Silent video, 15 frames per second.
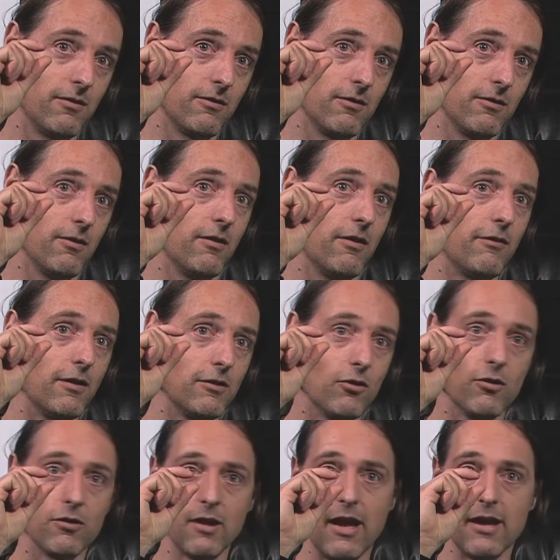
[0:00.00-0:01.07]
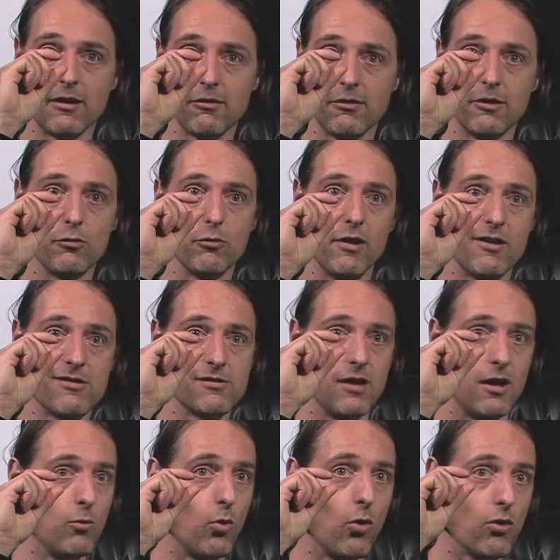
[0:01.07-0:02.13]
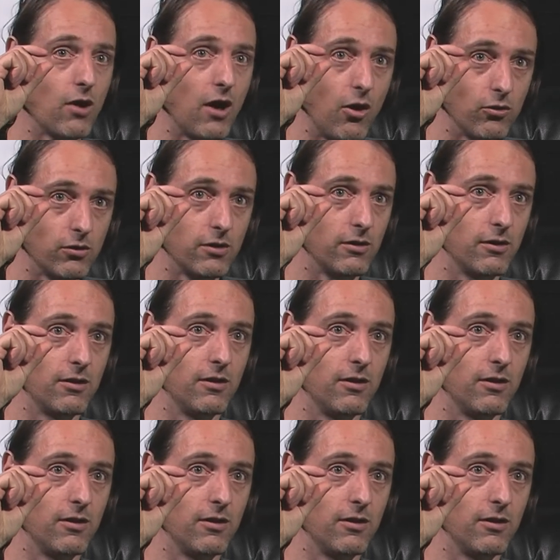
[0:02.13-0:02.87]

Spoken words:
You know, if I don't like a situation, I walk out.